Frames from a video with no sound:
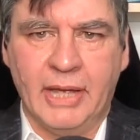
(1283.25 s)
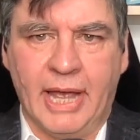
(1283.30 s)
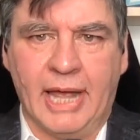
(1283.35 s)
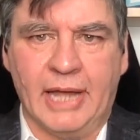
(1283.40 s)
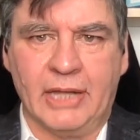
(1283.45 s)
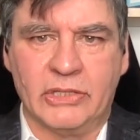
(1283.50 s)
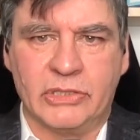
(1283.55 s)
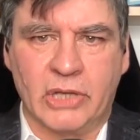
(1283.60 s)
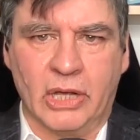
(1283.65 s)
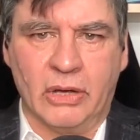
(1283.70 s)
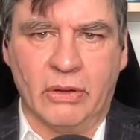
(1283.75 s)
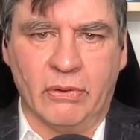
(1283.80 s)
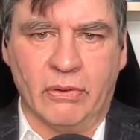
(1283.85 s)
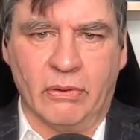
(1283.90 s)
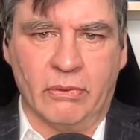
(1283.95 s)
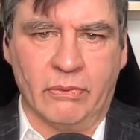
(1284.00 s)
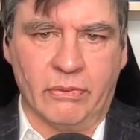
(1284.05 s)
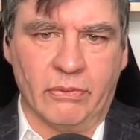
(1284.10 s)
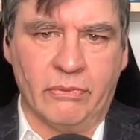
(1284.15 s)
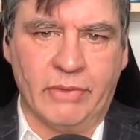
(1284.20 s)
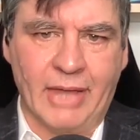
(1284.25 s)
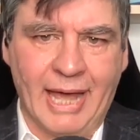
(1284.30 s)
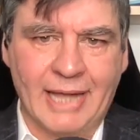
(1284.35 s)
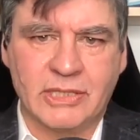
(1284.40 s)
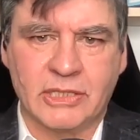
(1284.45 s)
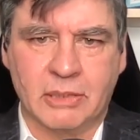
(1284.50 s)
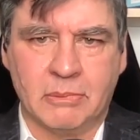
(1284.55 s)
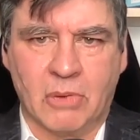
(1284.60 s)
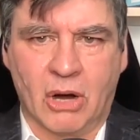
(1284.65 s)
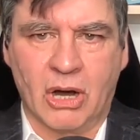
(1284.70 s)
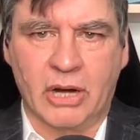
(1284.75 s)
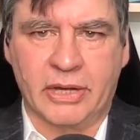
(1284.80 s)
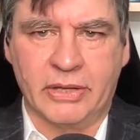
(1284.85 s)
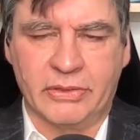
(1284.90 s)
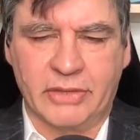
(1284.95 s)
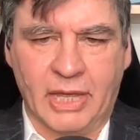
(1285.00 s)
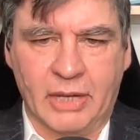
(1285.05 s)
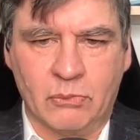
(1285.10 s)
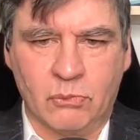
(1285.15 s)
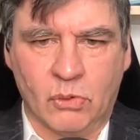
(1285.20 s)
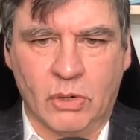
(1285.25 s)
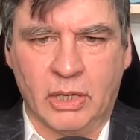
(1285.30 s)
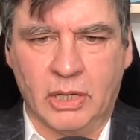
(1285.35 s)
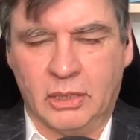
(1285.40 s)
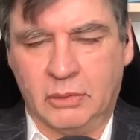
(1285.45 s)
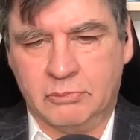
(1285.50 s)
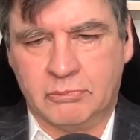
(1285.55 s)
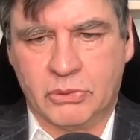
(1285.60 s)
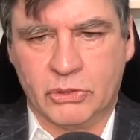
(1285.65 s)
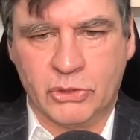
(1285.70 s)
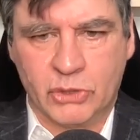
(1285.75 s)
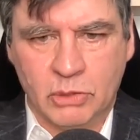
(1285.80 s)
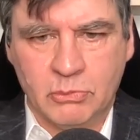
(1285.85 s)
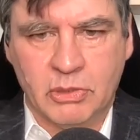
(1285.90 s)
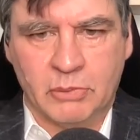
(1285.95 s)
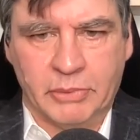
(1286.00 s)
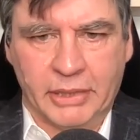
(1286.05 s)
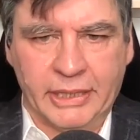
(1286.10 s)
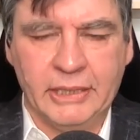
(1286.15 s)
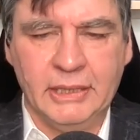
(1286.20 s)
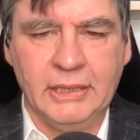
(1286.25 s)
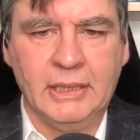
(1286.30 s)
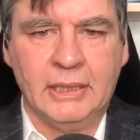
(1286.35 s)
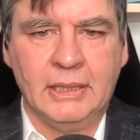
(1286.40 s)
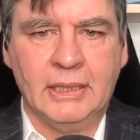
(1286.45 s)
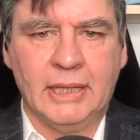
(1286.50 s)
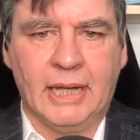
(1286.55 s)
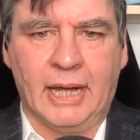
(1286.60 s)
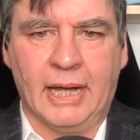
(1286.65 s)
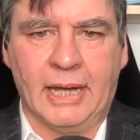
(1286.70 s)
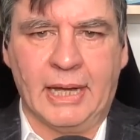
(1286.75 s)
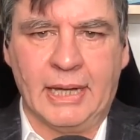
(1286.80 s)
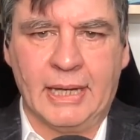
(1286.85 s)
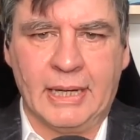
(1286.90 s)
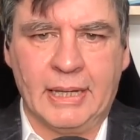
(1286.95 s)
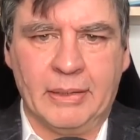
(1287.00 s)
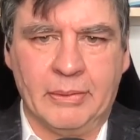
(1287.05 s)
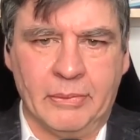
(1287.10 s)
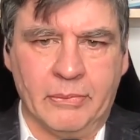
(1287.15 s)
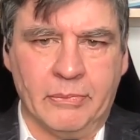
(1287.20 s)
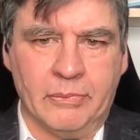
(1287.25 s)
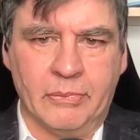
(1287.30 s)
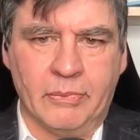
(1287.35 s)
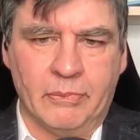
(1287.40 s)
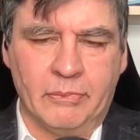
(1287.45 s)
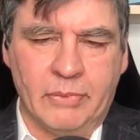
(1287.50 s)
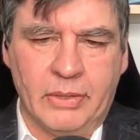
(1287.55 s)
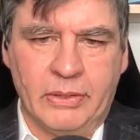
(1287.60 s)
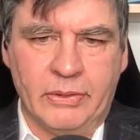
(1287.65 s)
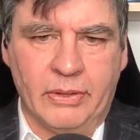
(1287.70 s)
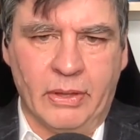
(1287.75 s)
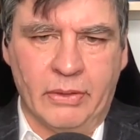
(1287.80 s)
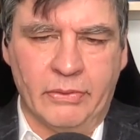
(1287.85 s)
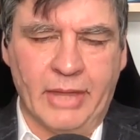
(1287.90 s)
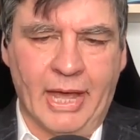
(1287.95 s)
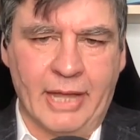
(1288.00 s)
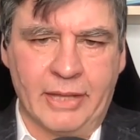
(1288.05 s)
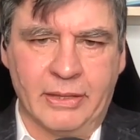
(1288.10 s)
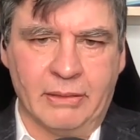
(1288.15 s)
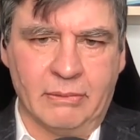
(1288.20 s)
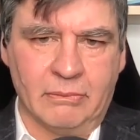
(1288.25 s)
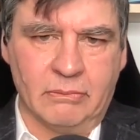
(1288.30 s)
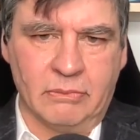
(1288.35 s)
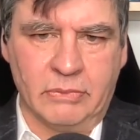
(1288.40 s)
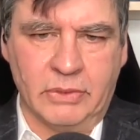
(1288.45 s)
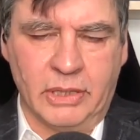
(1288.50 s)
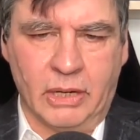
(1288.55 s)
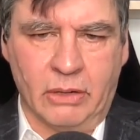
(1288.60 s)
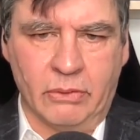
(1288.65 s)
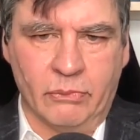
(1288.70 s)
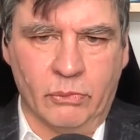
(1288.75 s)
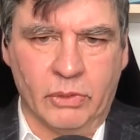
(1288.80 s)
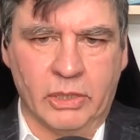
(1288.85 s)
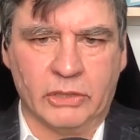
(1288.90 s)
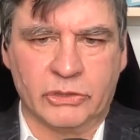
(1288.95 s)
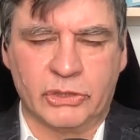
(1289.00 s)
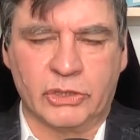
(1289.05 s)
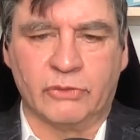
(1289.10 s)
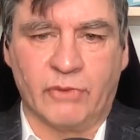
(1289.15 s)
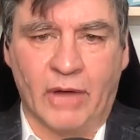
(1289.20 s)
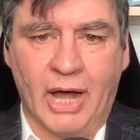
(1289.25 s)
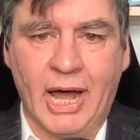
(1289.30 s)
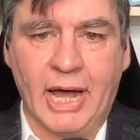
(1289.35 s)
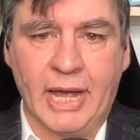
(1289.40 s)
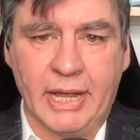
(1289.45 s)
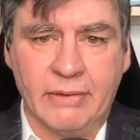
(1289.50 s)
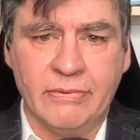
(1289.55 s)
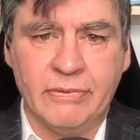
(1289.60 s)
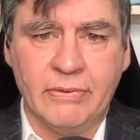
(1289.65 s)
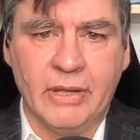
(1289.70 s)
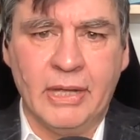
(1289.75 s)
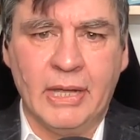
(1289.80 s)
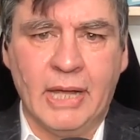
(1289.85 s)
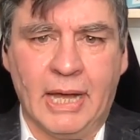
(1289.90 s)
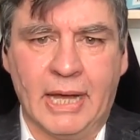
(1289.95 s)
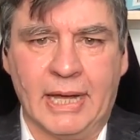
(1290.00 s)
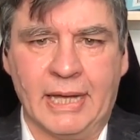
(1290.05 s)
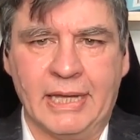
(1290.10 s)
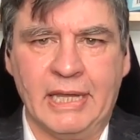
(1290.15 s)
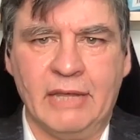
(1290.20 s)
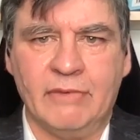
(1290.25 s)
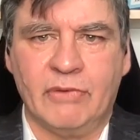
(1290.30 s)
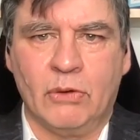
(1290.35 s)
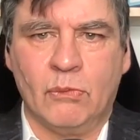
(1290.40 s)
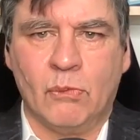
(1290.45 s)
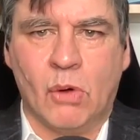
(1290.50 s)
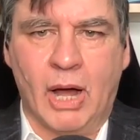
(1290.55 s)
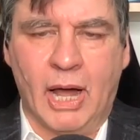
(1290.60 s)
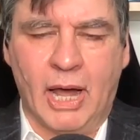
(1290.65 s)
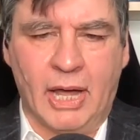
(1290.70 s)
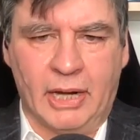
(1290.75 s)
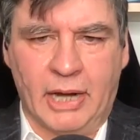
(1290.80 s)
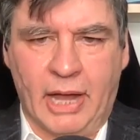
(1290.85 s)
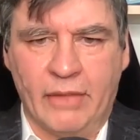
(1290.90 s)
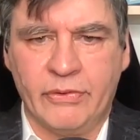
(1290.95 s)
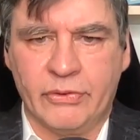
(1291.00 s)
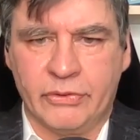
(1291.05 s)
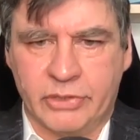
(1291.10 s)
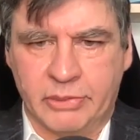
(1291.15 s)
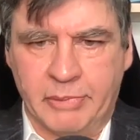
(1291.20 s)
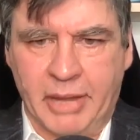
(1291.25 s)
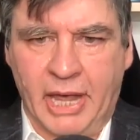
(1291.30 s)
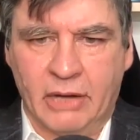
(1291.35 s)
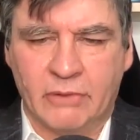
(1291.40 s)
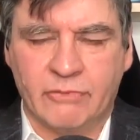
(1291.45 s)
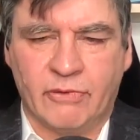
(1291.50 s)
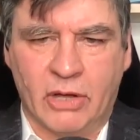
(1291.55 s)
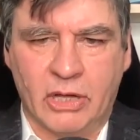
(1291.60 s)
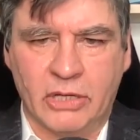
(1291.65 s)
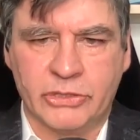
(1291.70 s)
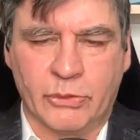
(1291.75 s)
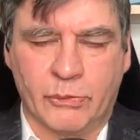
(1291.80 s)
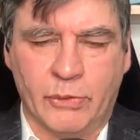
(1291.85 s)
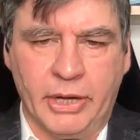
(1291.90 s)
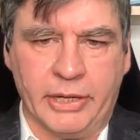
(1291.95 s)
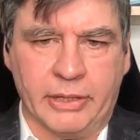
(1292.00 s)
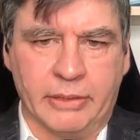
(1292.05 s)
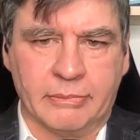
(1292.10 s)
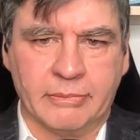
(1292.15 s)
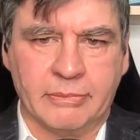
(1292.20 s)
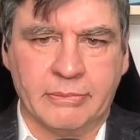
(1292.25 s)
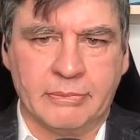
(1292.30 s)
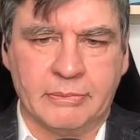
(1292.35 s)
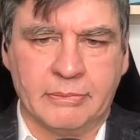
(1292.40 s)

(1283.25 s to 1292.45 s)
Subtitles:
And so that's a market that will presumably that will survive even while other demand falls away.